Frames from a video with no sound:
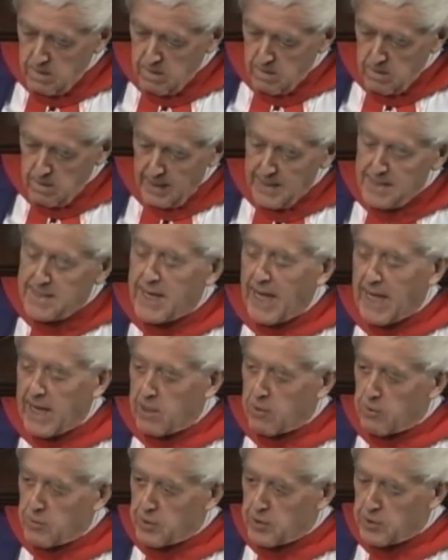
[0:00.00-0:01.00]

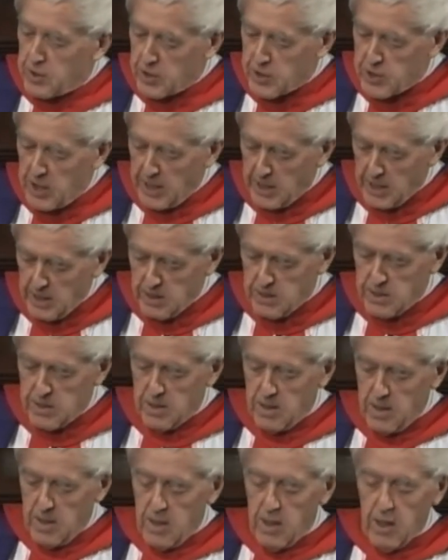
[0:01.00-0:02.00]
entangled in the chains
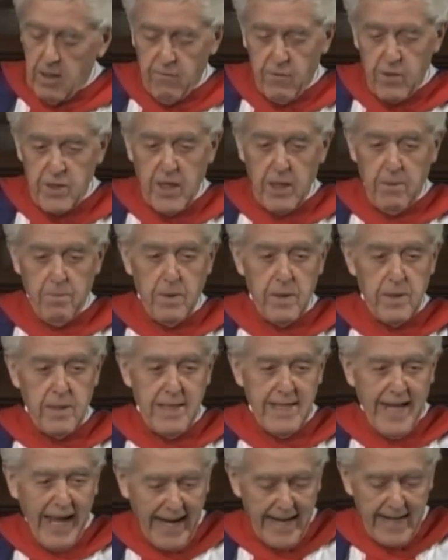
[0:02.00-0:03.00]
of resentment and
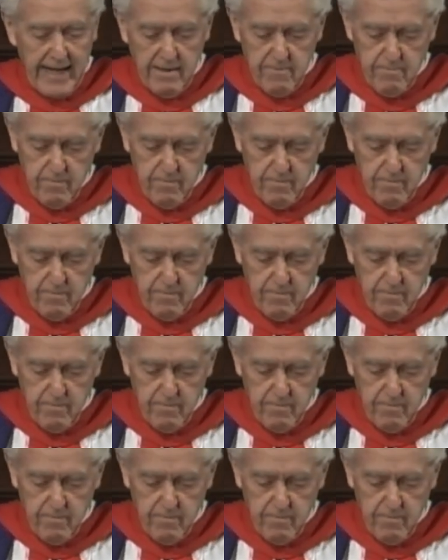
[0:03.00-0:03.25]
anger.